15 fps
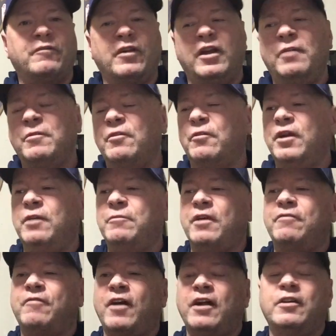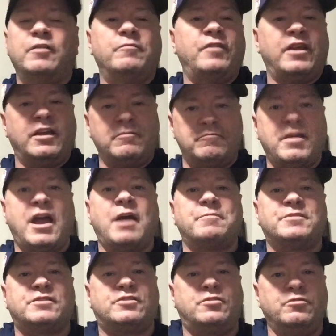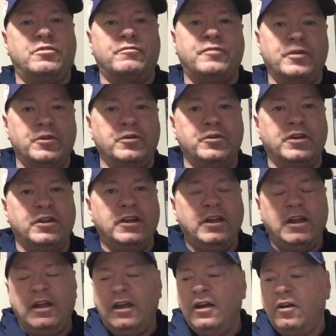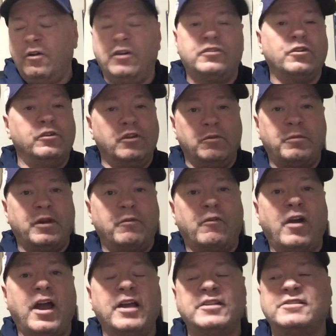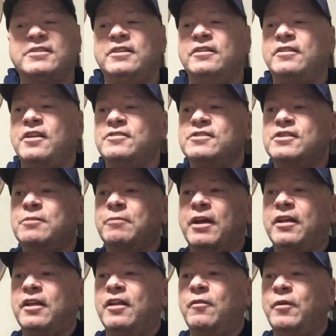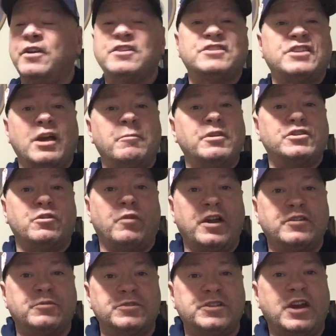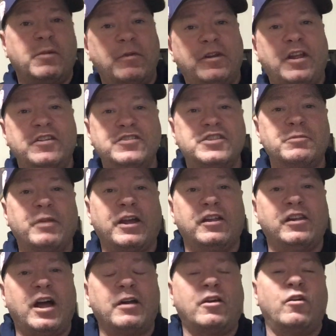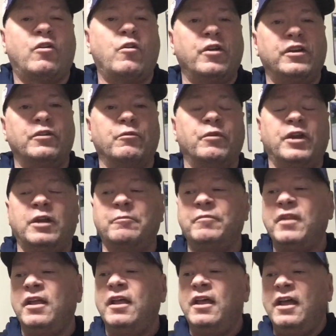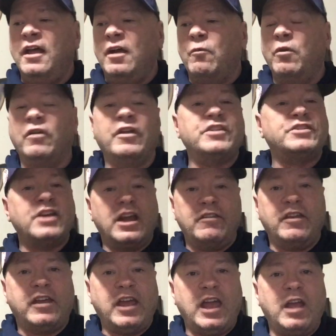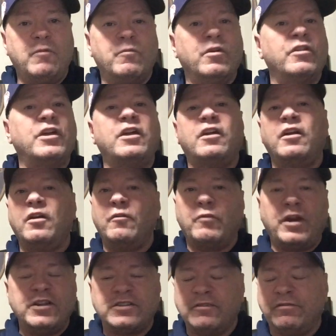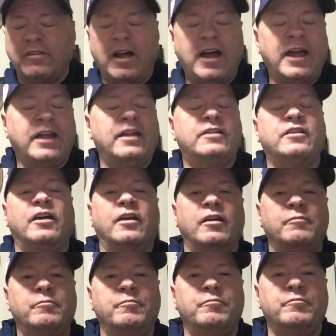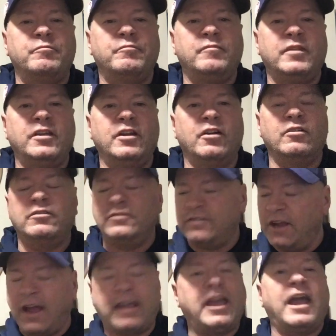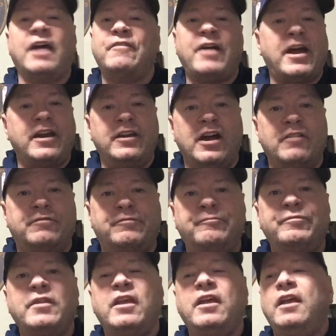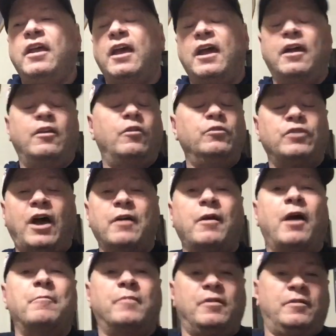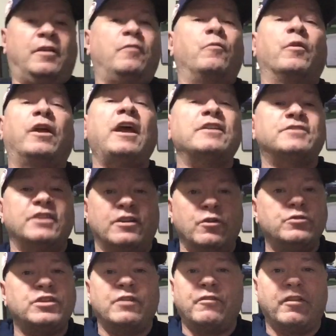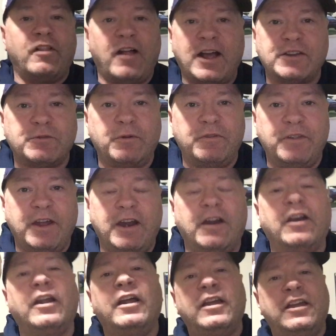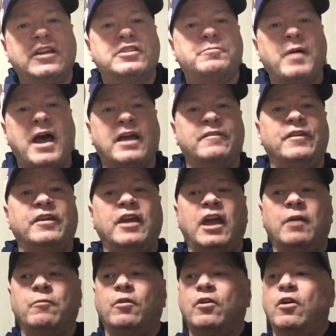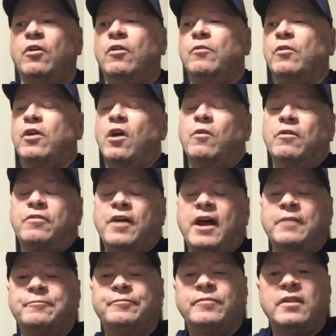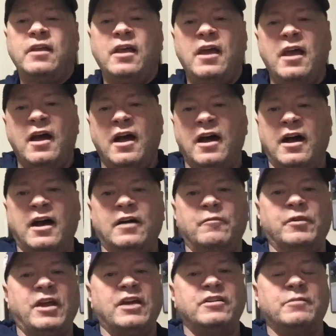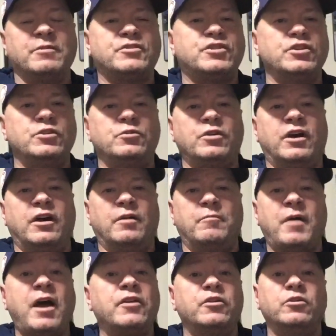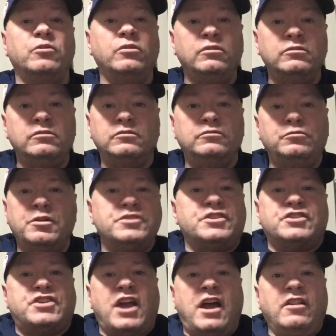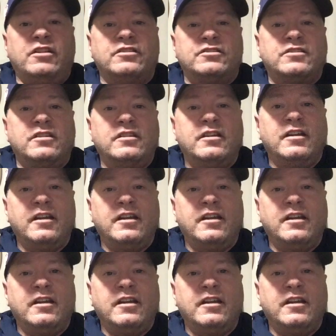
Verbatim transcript: So him and Reem, they find it. They get maps to the food or to a little bit of rice. And it doesn't seem like we didn't see how much the rice was there, but it doesn't seem like a lot according to Reem. Will they stay in the game? Will they raise the flag to, you know, say, okay, I've had enough? And who's I, am we're guessing who's ever the last one there gets back in the game. We'll go go with that. Uh, we had number two, uh, Manu wins a challenge.